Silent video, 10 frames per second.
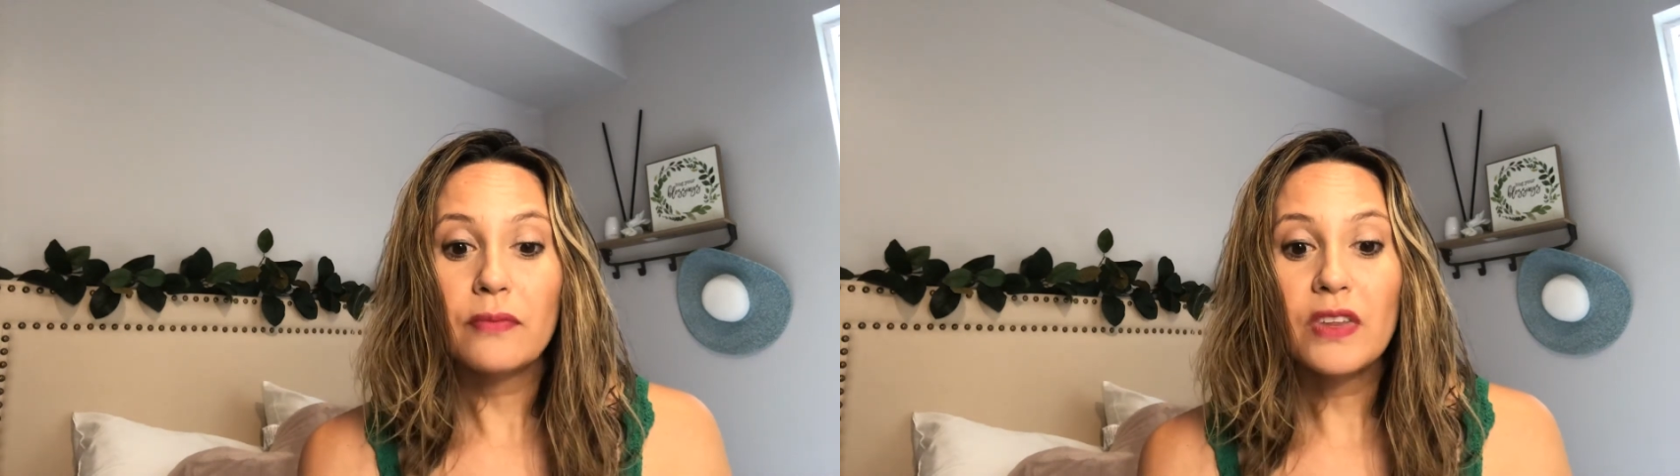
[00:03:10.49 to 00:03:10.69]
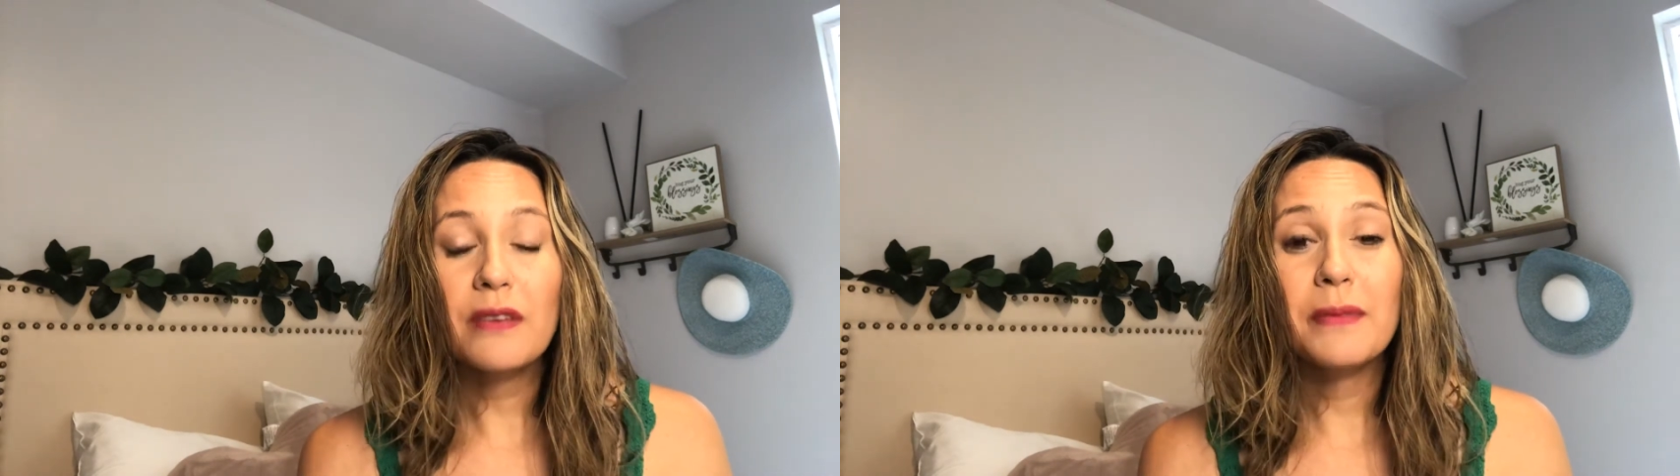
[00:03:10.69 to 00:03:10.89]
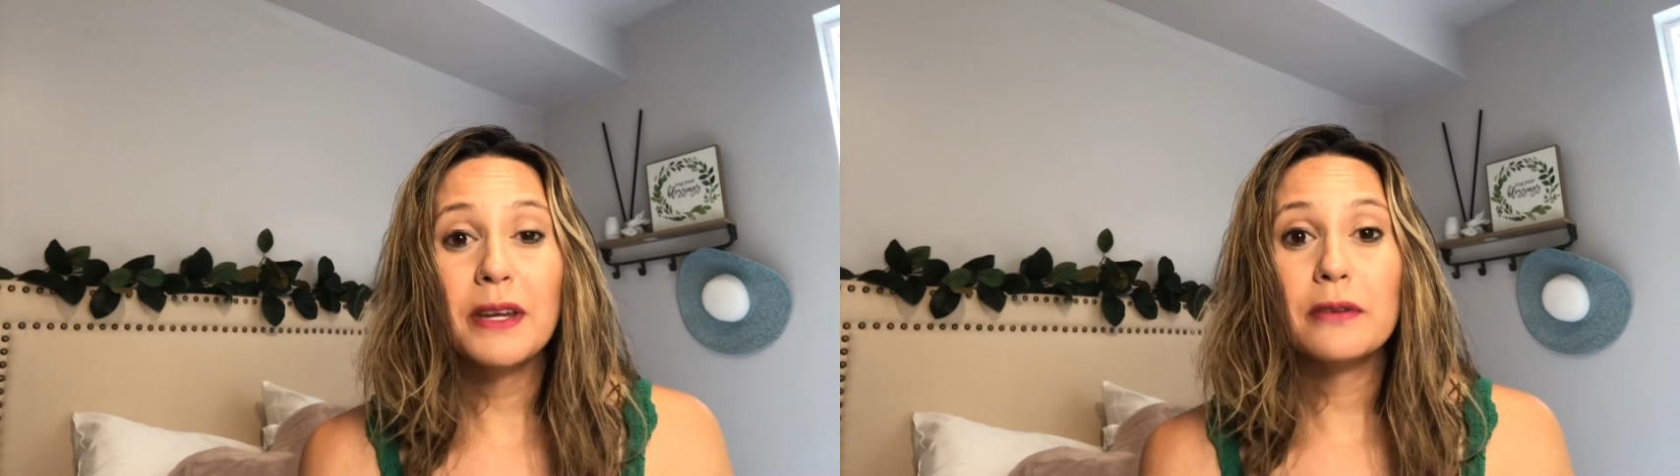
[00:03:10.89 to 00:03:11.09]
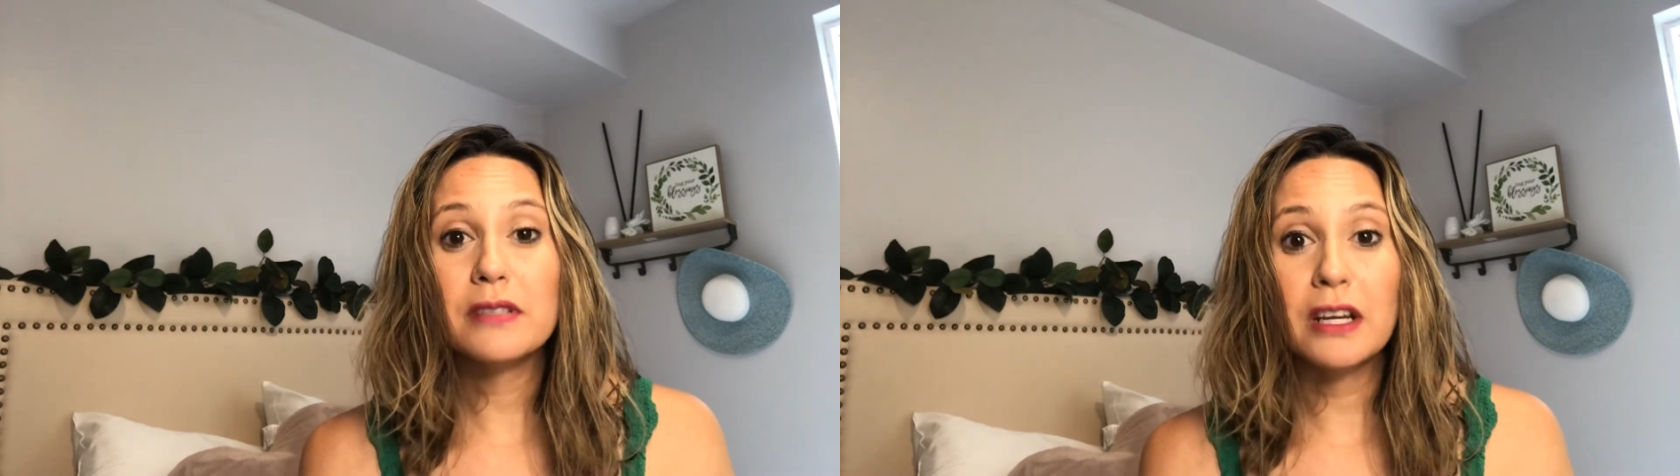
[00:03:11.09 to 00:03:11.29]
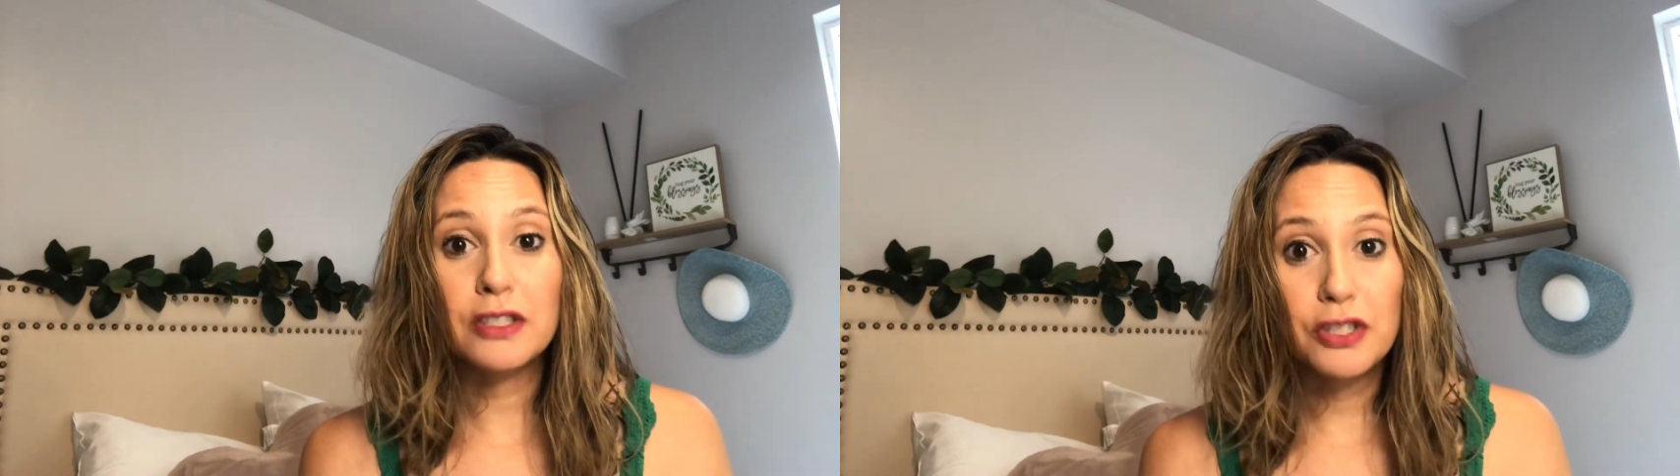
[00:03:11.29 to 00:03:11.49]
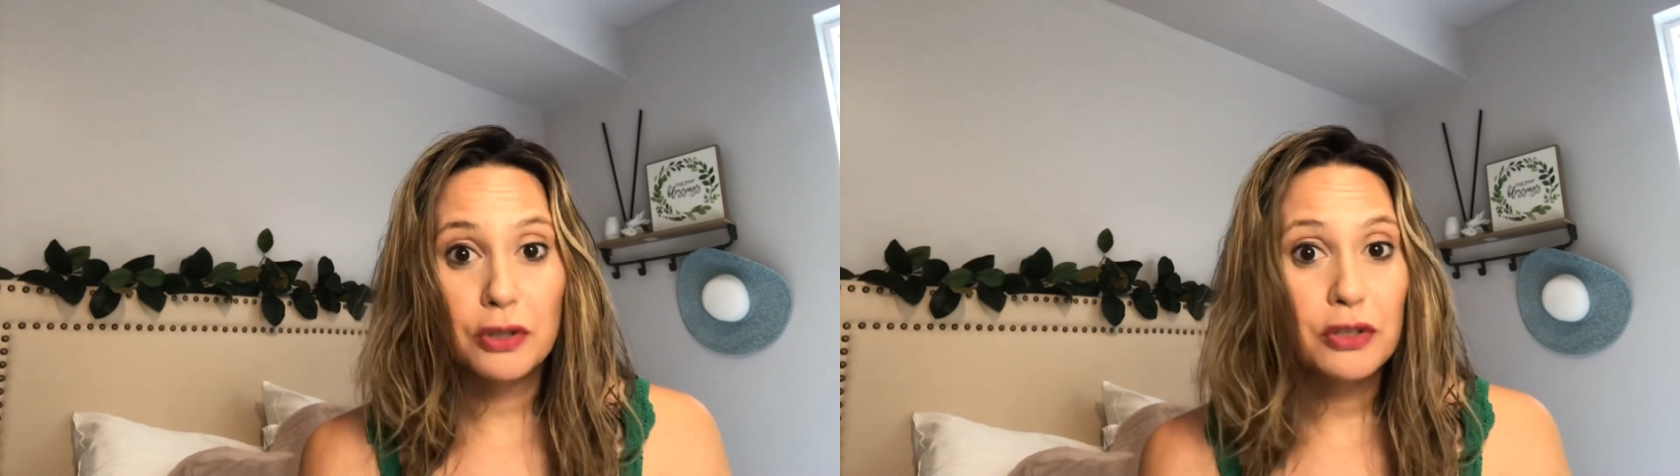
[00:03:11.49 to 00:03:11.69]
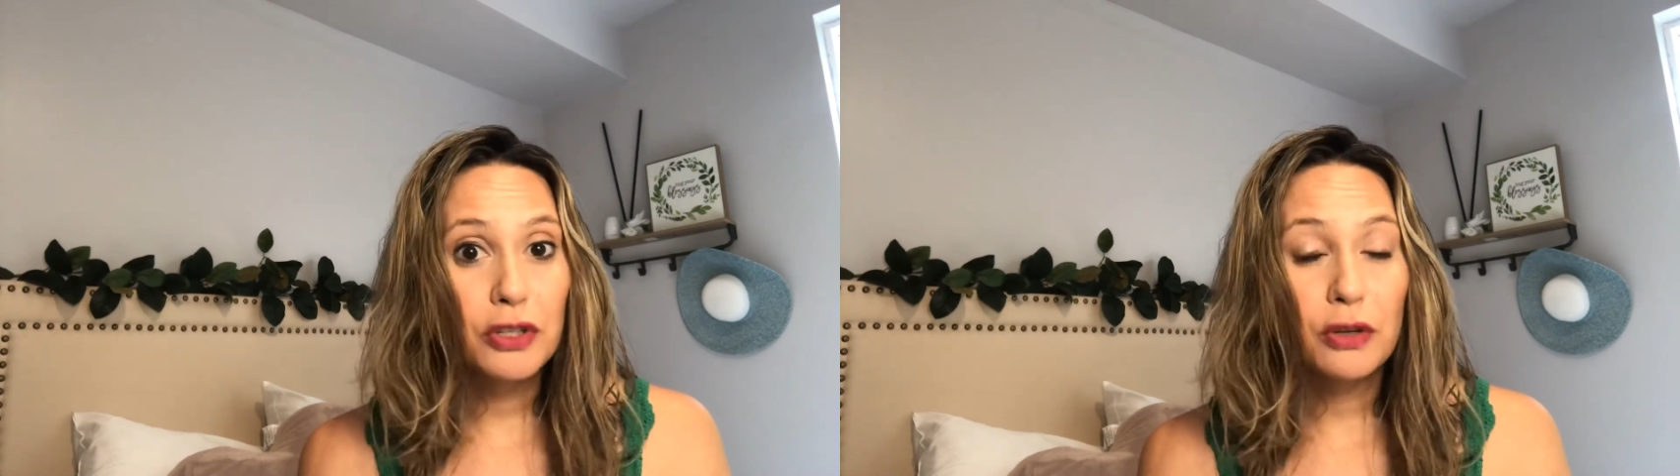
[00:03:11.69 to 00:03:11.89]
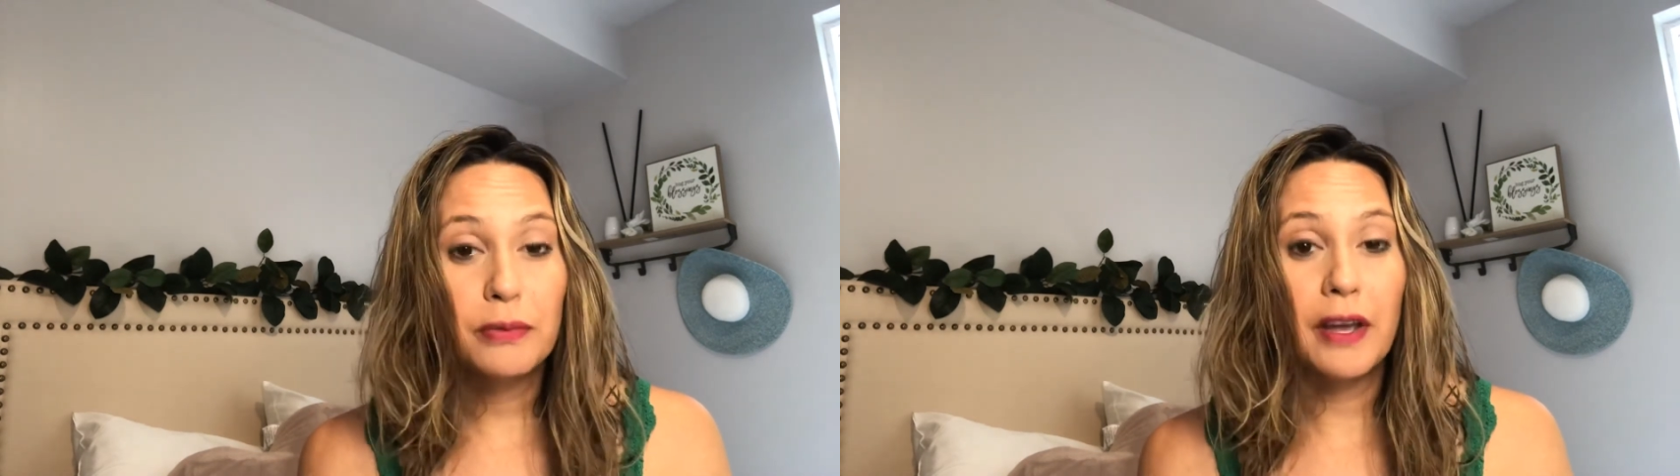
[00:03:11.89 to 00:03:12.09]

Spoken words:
videos on YouTube.